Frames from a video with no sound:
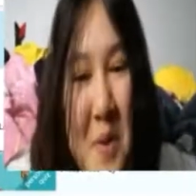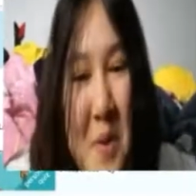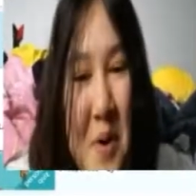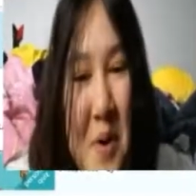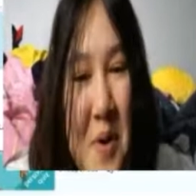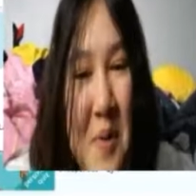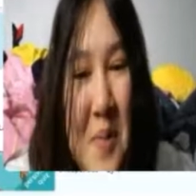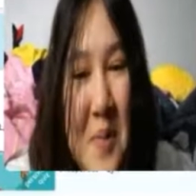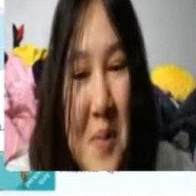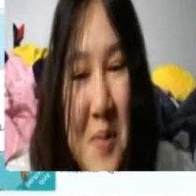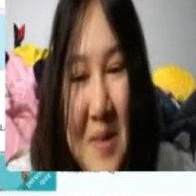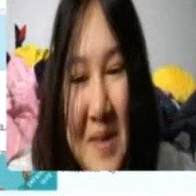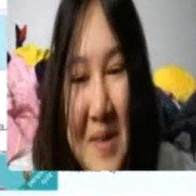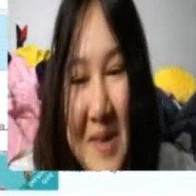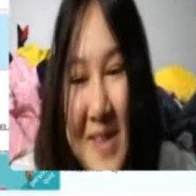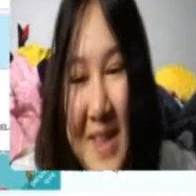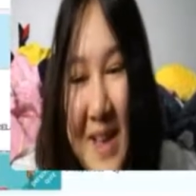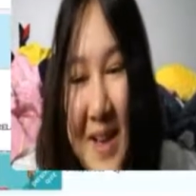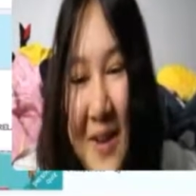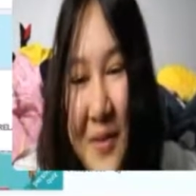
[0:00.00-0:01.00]
We're gonna be
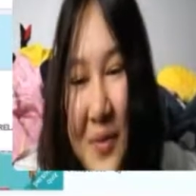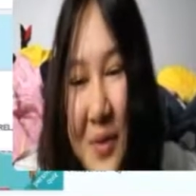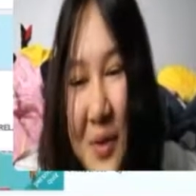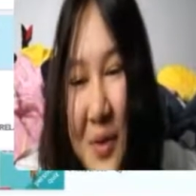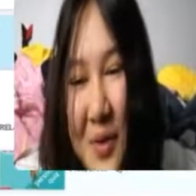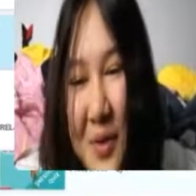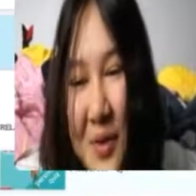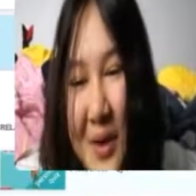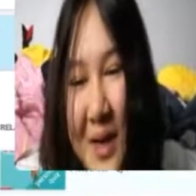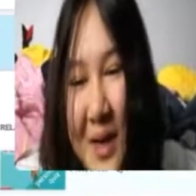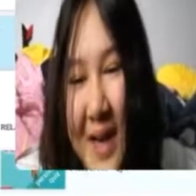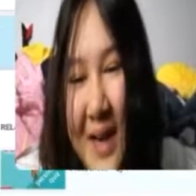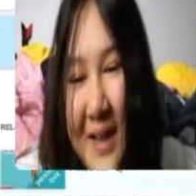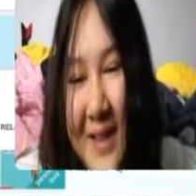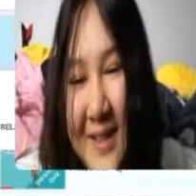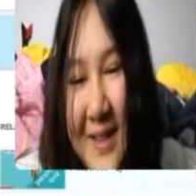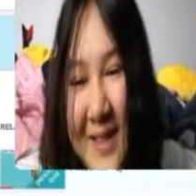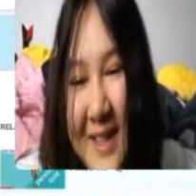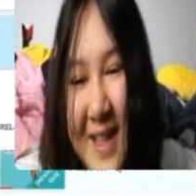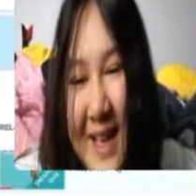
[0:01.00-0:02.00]
sick for three
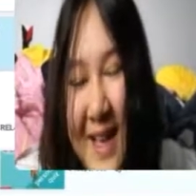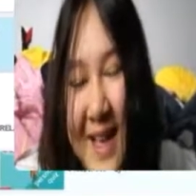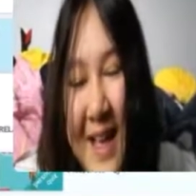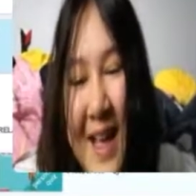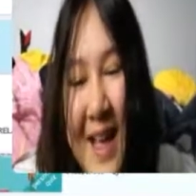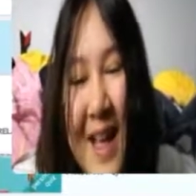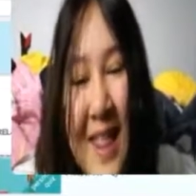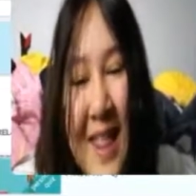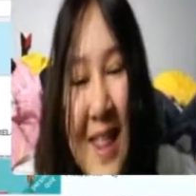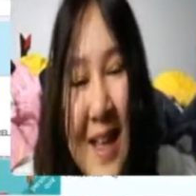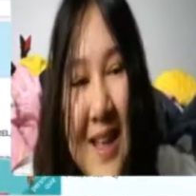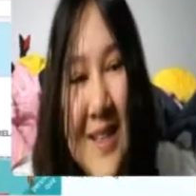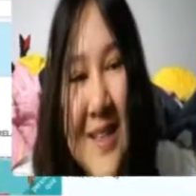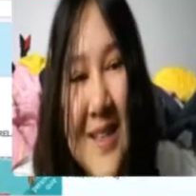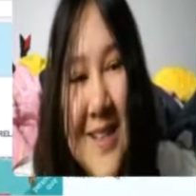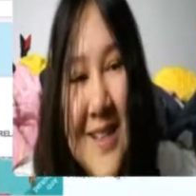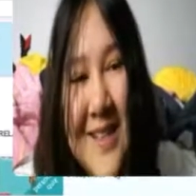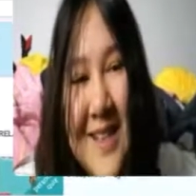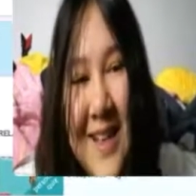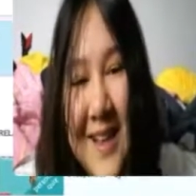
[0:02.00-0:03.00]
hours. That that
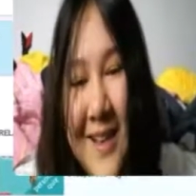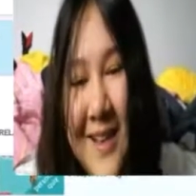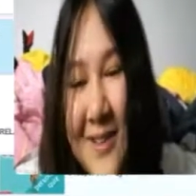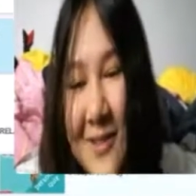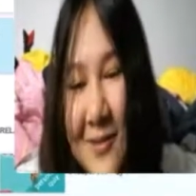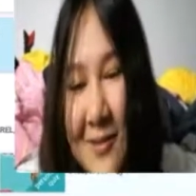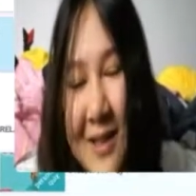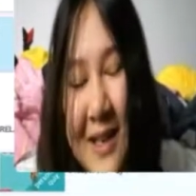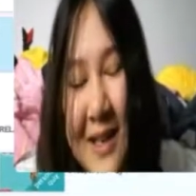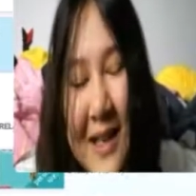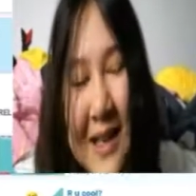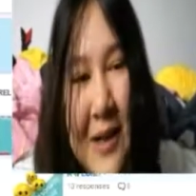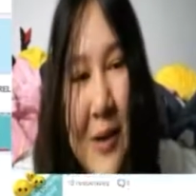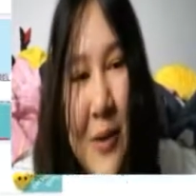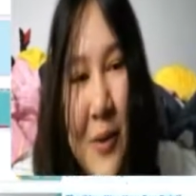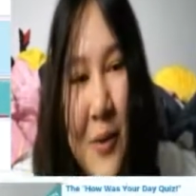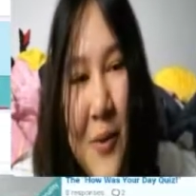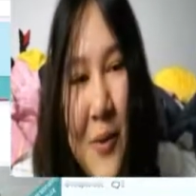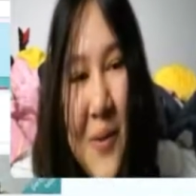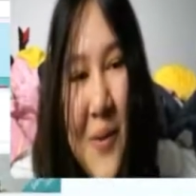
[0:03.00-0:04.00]
just sounds really
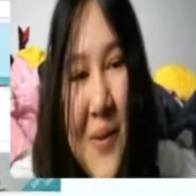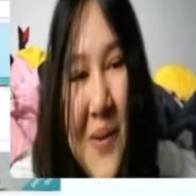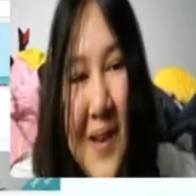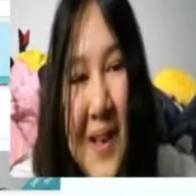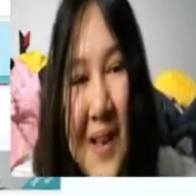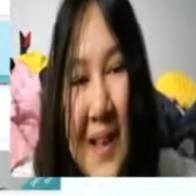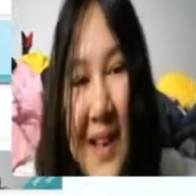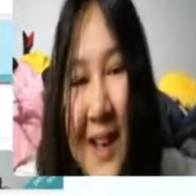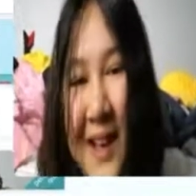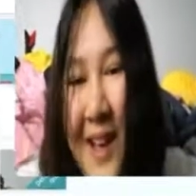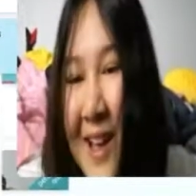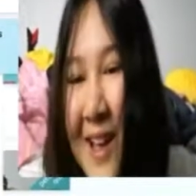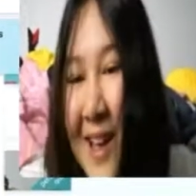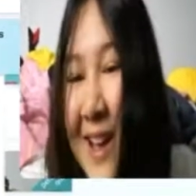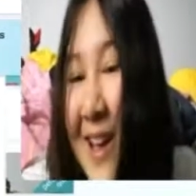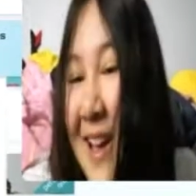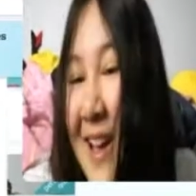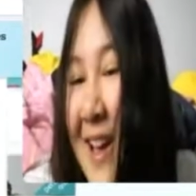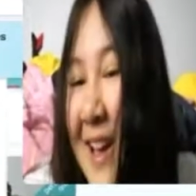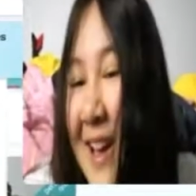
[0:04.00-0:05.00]
cool.
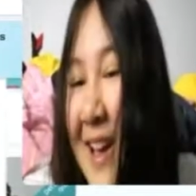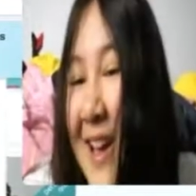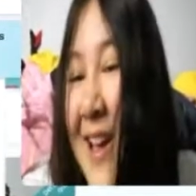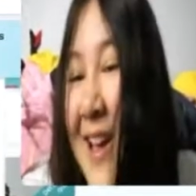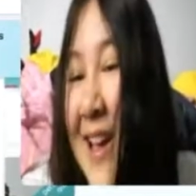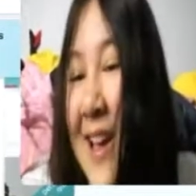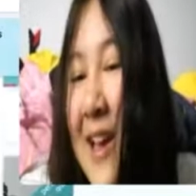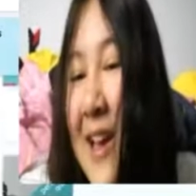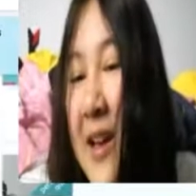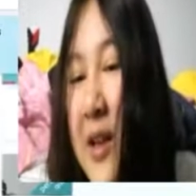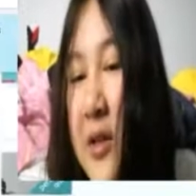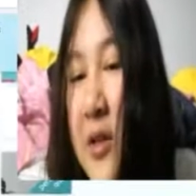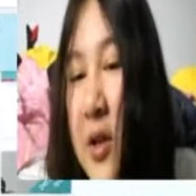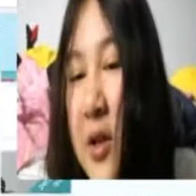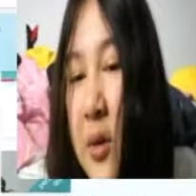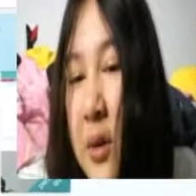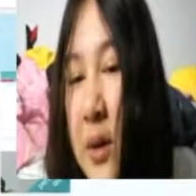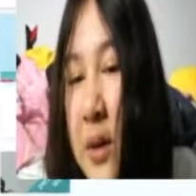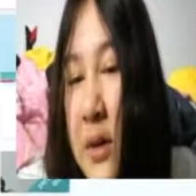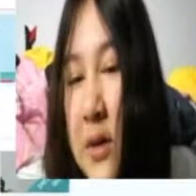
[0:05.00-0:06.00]
A
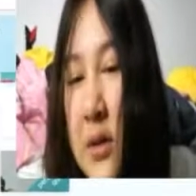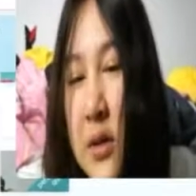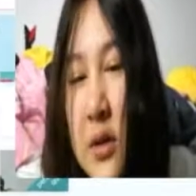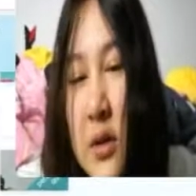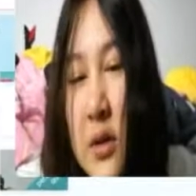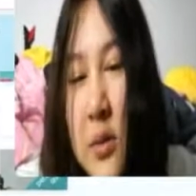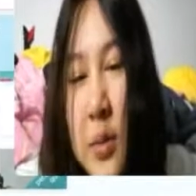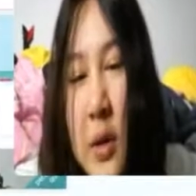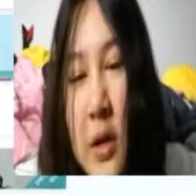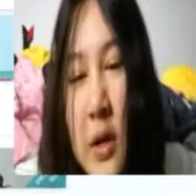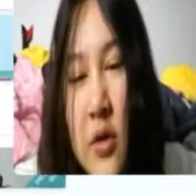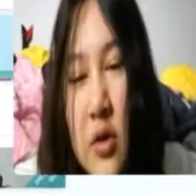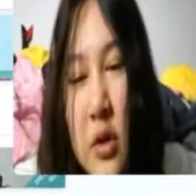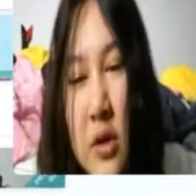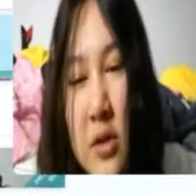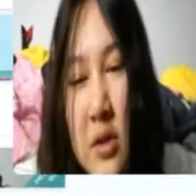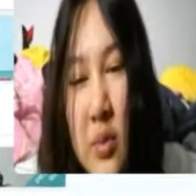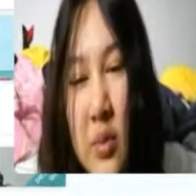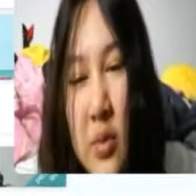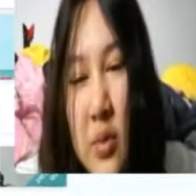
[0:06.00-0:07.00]
girl asks you to play
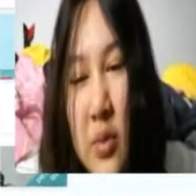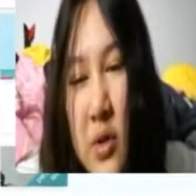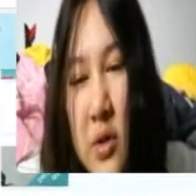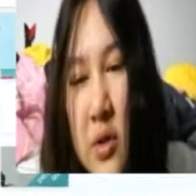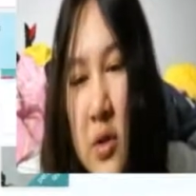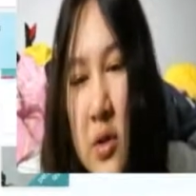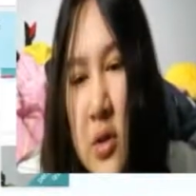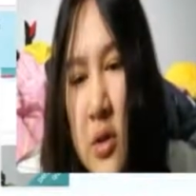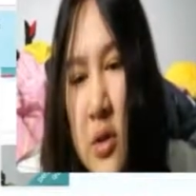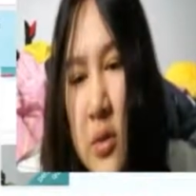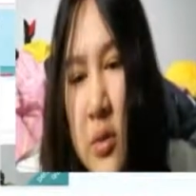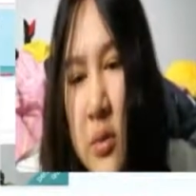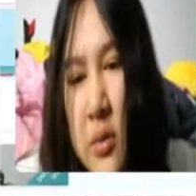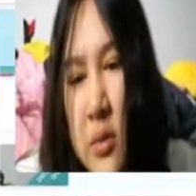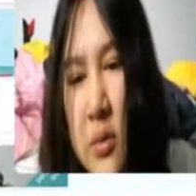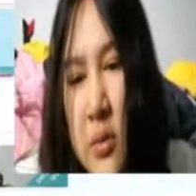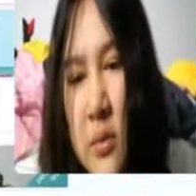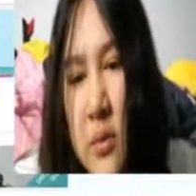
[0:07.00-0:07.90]
dress up, what do you do?